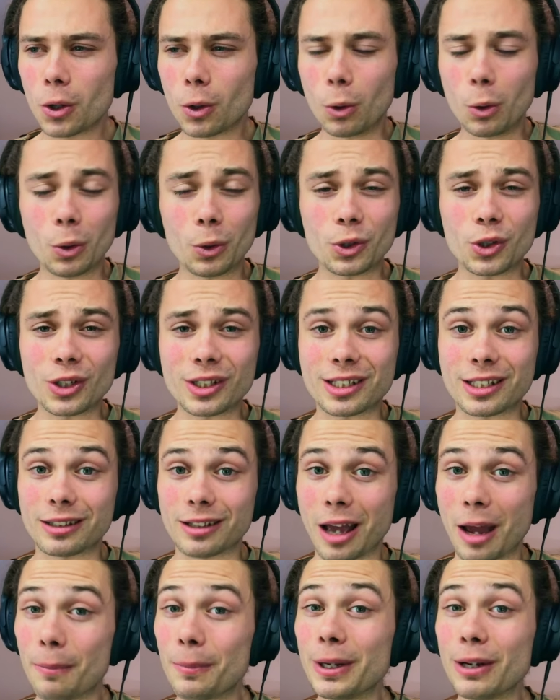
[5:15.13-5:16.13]
or just
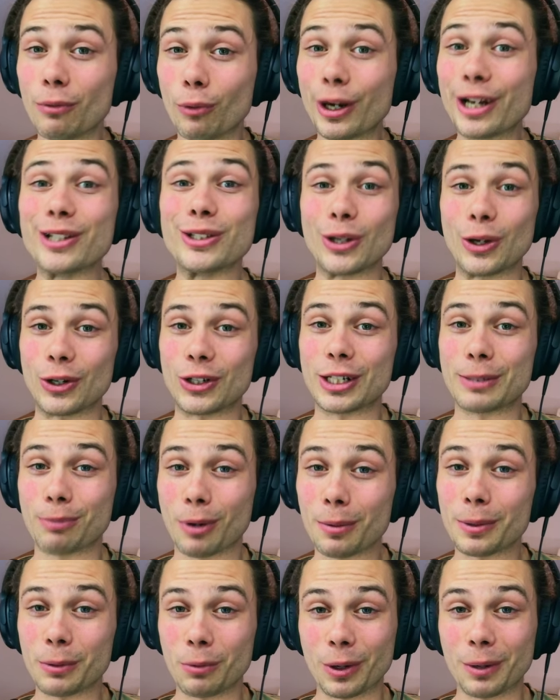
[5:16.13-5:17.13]
a bit of research is
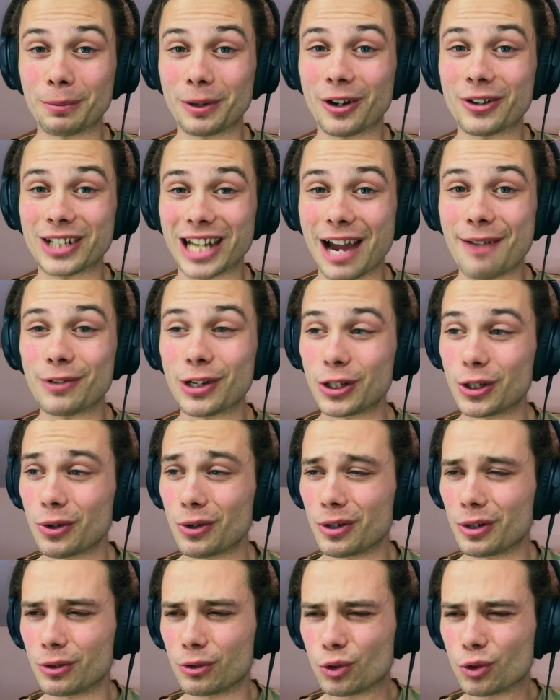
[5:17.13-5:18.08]
probably what I'm going to have to do to